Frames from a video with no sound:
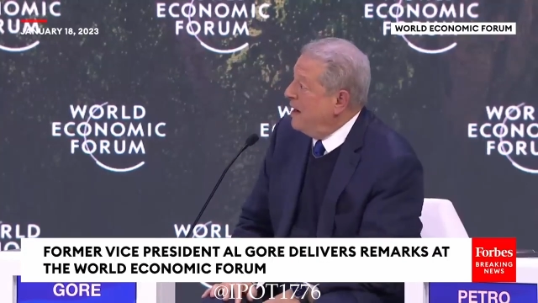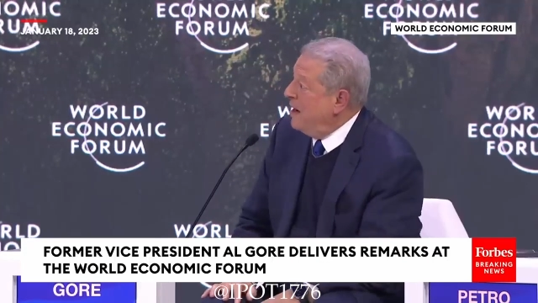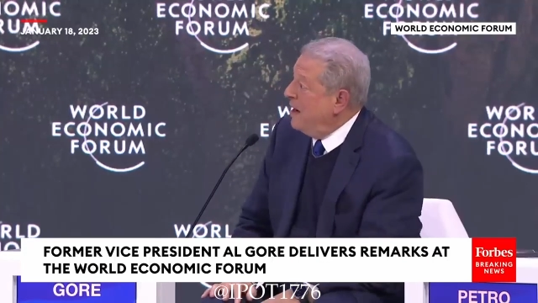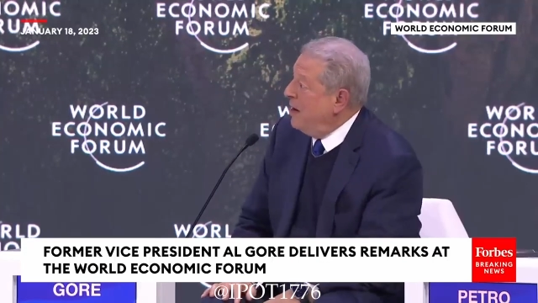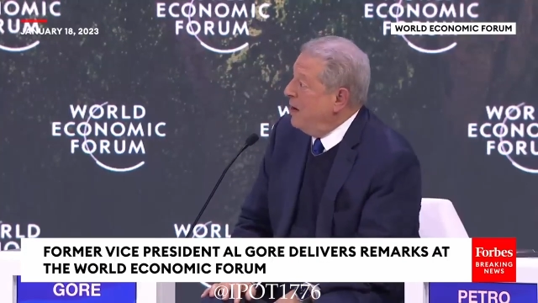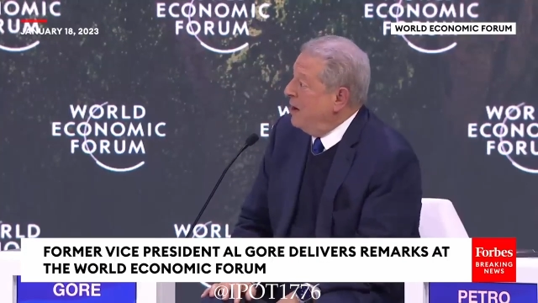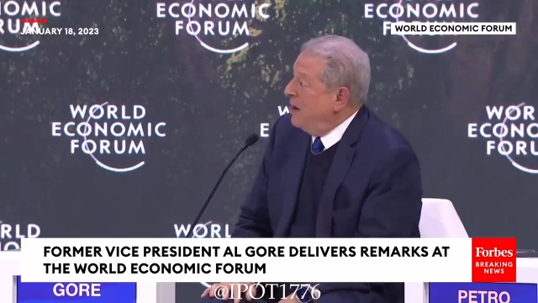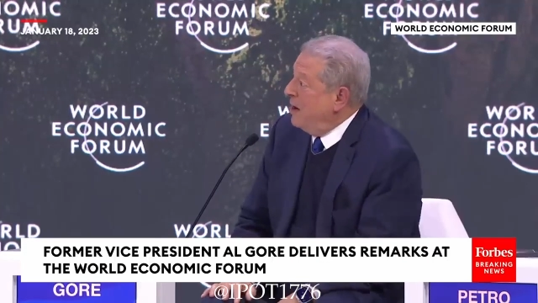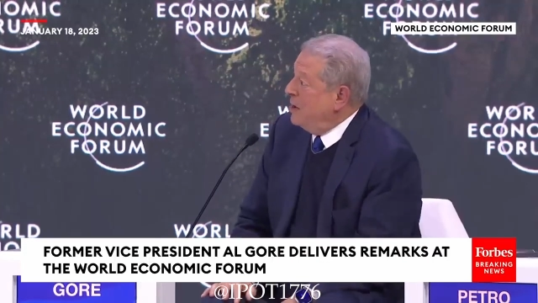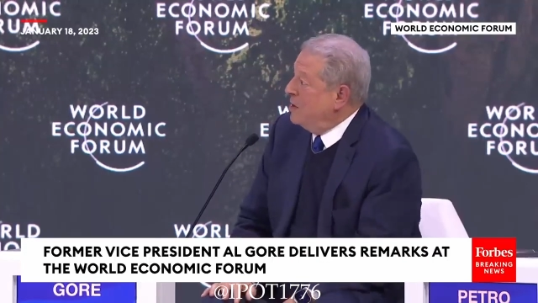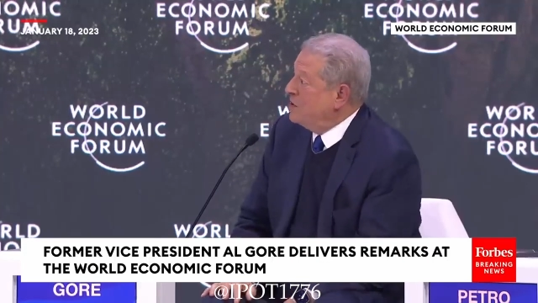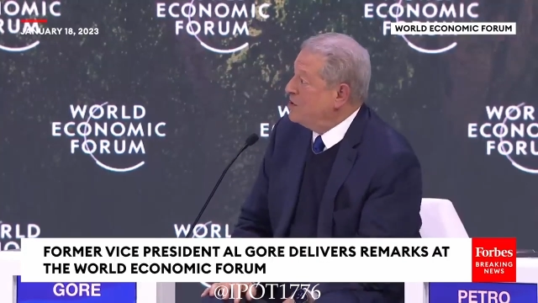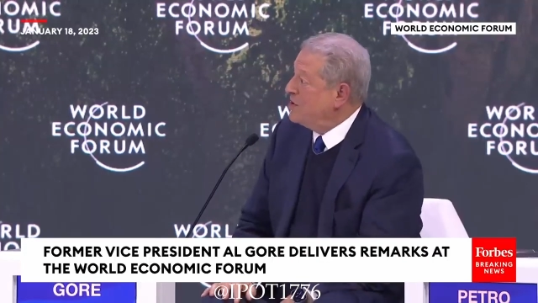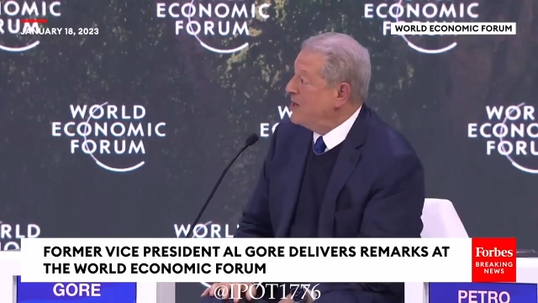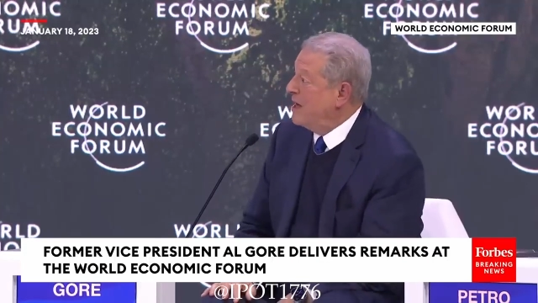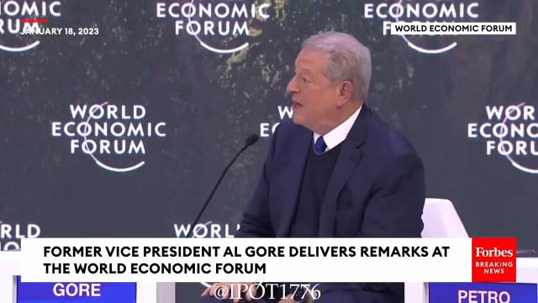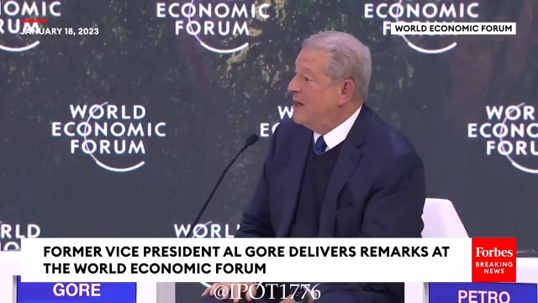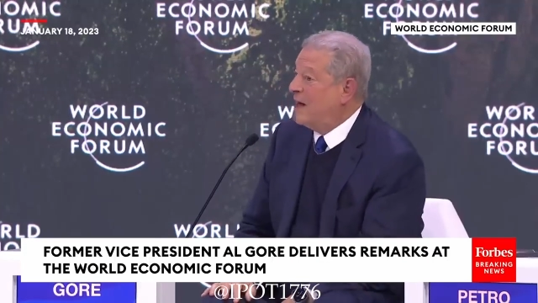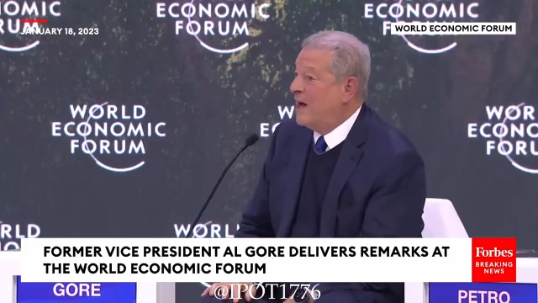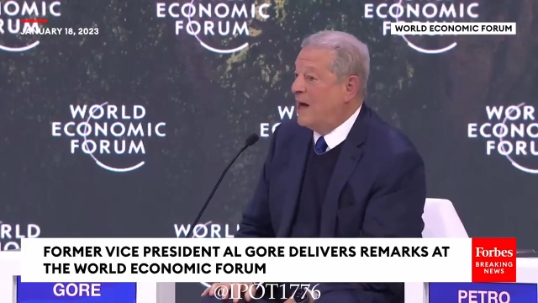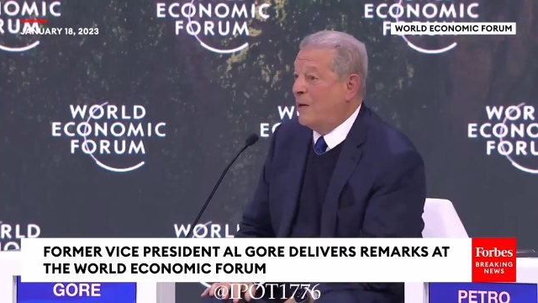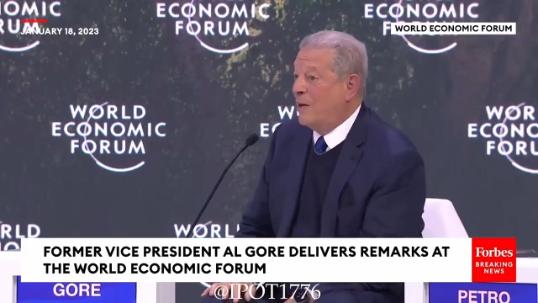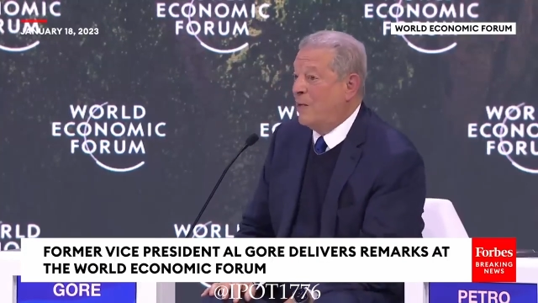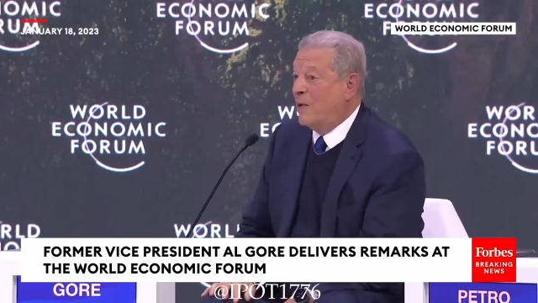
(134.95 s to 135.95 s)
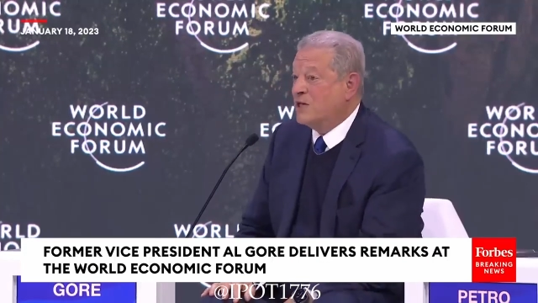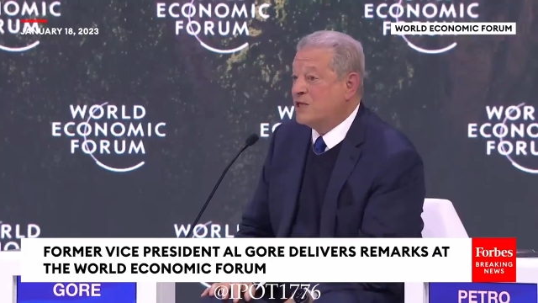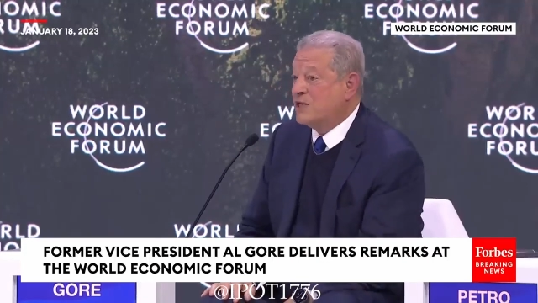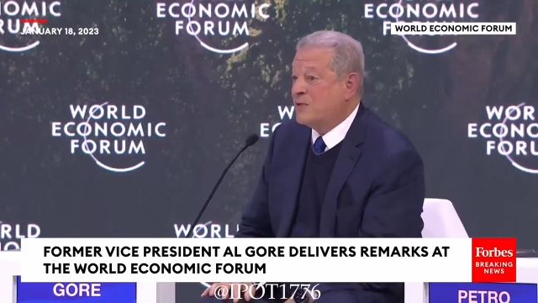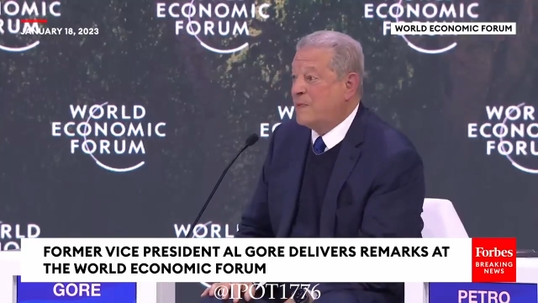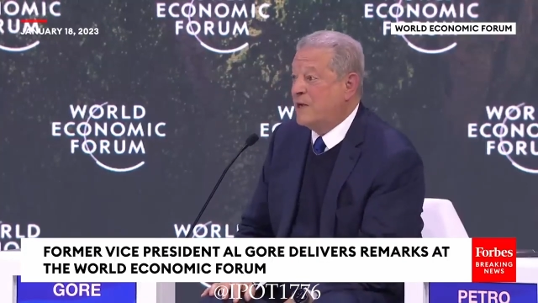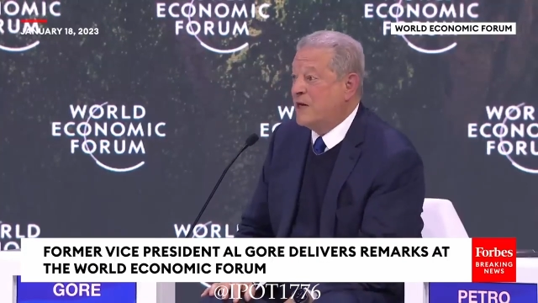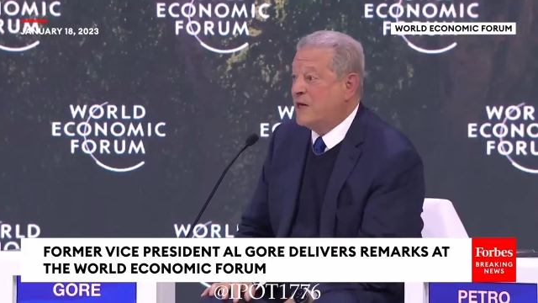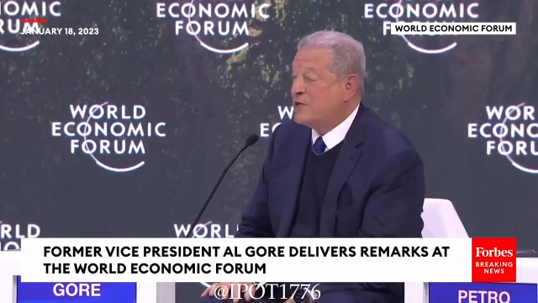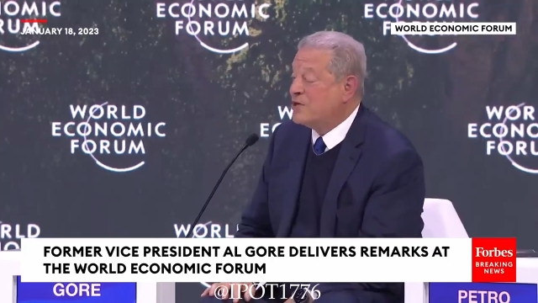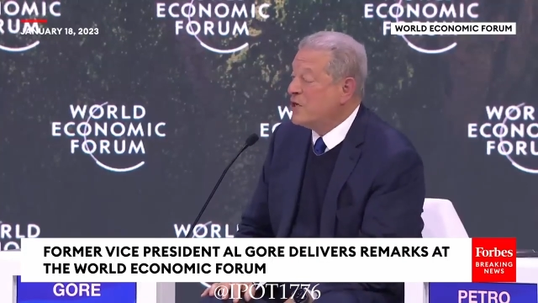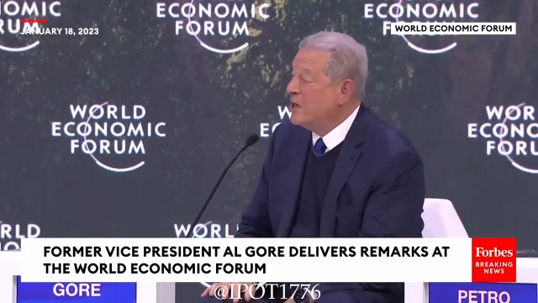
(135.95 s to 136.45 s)
air at interstate highway
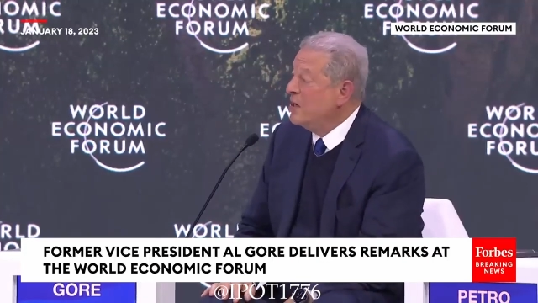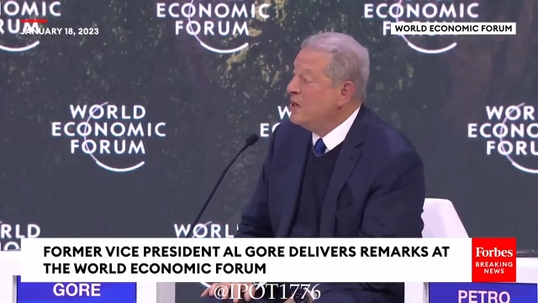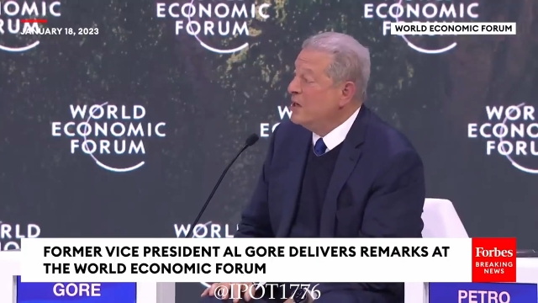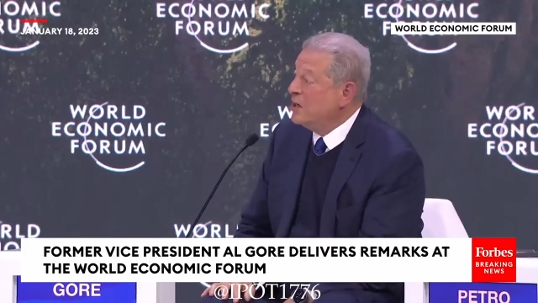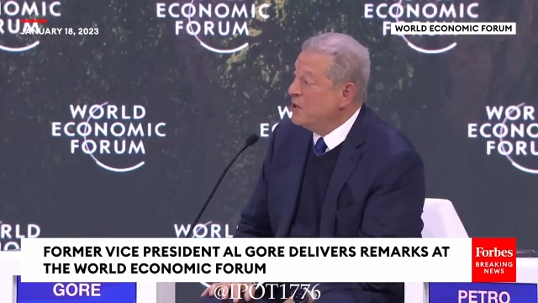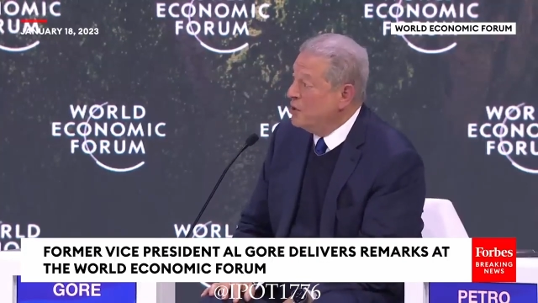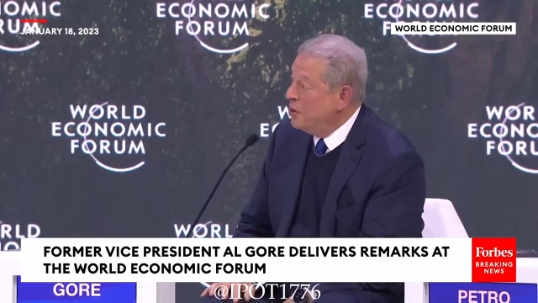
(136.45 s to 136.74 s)
speeds,